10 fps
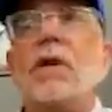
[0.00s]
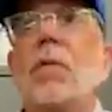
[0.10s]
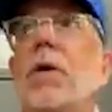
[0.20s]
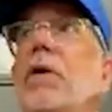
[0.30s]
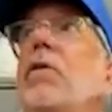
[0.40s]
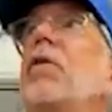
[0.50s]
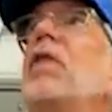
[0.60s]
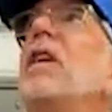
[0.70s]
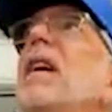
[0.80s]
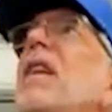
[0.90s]
So when
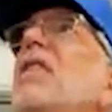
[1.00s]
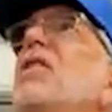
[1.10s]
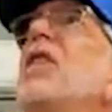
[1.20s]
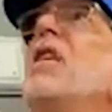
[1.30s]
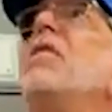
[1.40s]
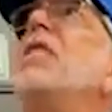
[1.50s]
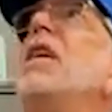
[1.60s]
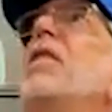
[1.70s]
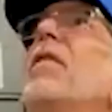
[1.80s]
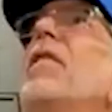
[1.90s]
you're looking at a
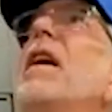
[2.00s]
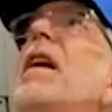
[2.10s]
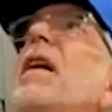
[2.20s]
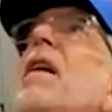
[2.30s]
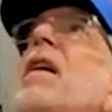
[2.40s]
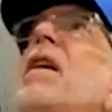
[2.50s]
generator that,